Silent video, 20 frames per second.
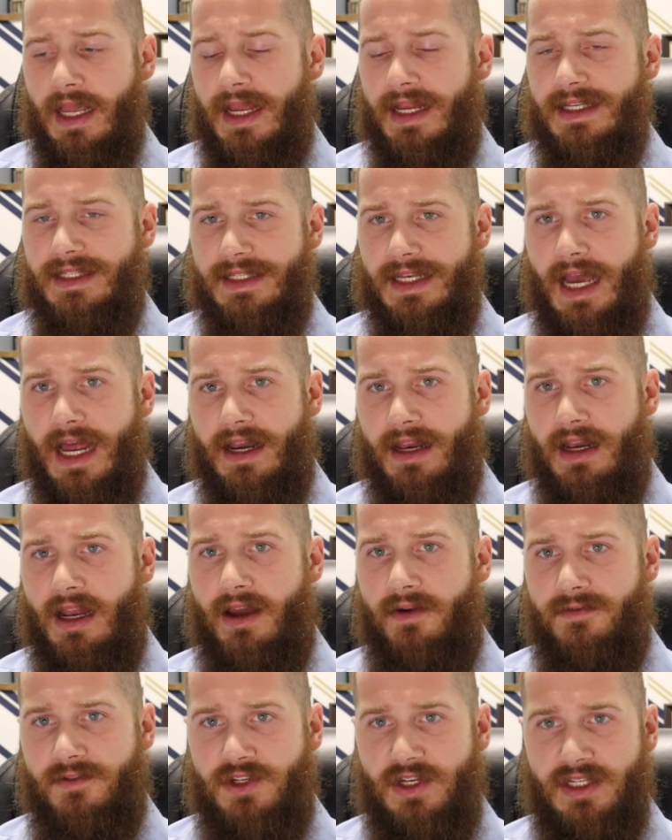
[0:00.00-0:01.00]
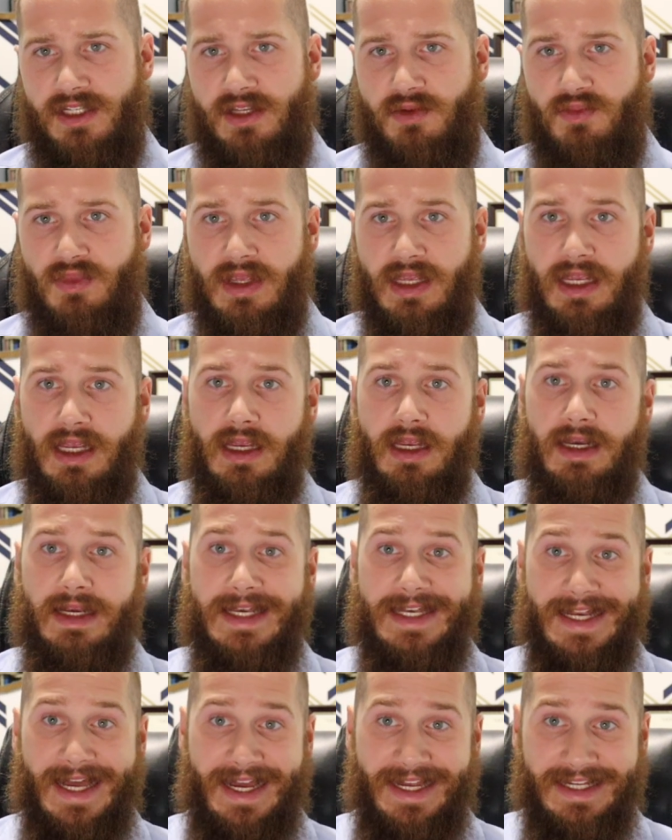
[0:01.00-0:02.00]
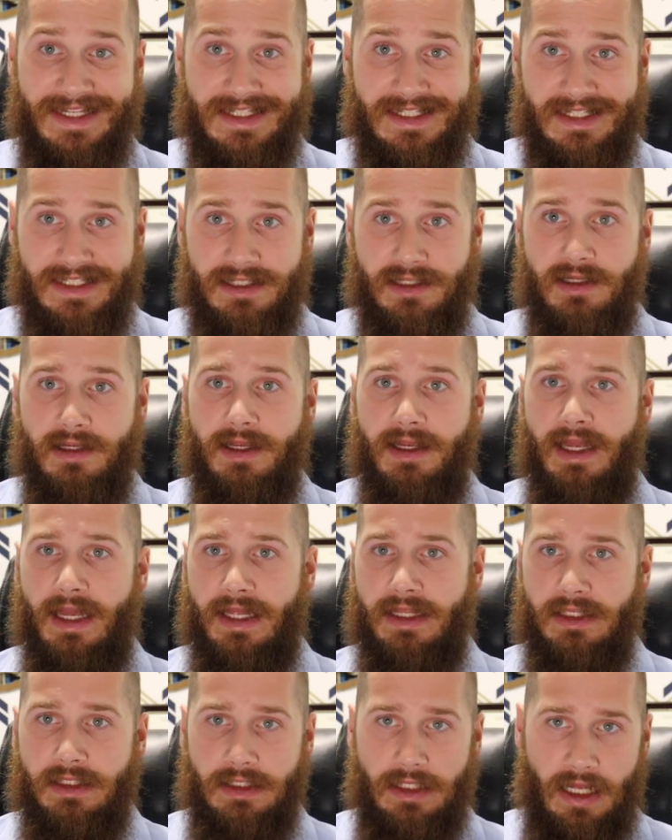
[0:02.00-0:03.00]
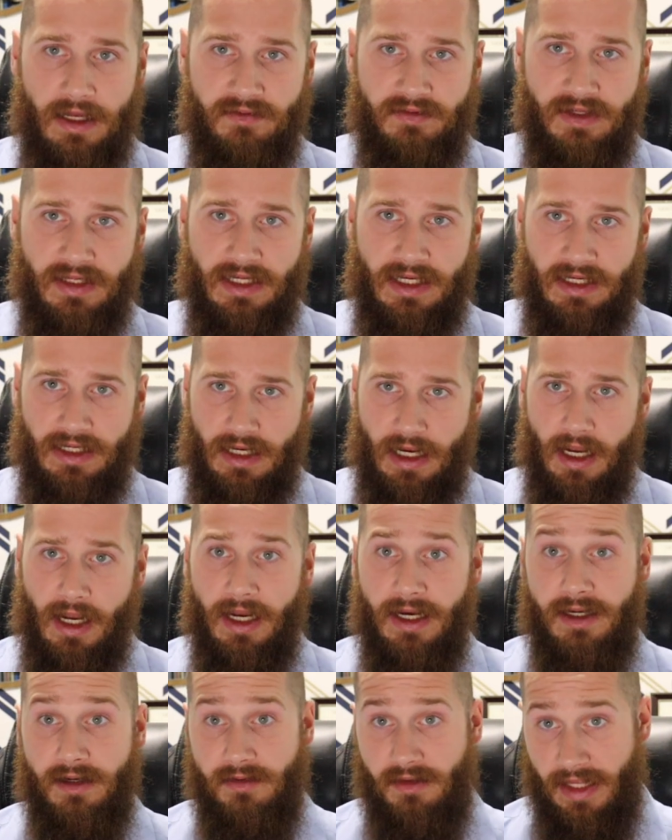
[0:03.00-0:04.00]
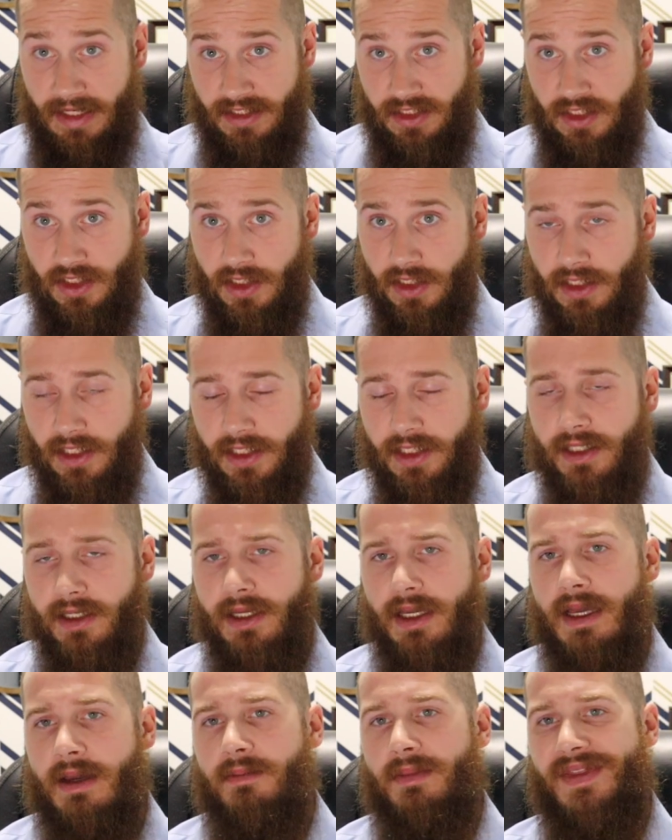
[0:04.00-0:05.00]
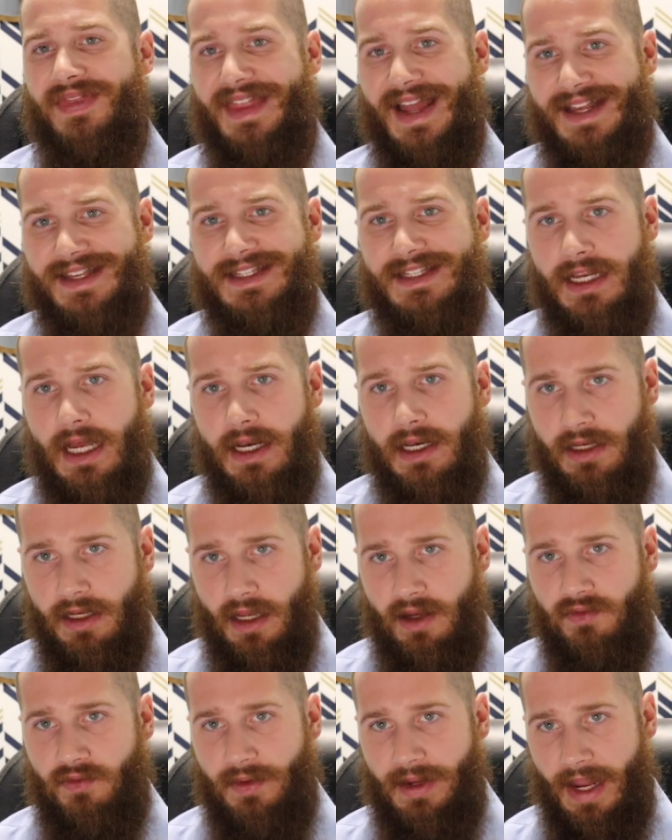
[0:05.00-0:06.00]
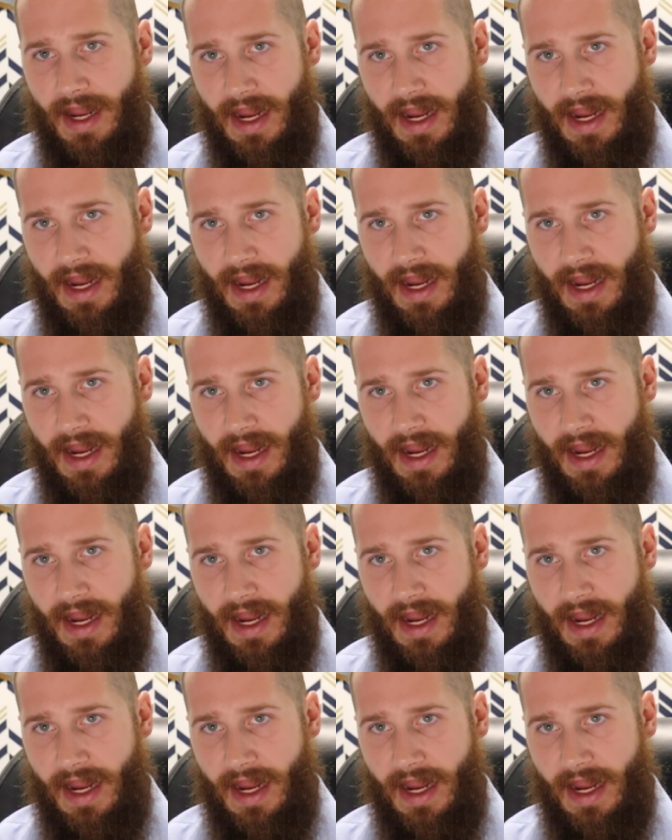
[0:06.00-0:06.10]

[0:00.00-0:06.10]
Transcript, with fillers: It's not enough just to be nice and loving and kind. That's good. But that's not enough. We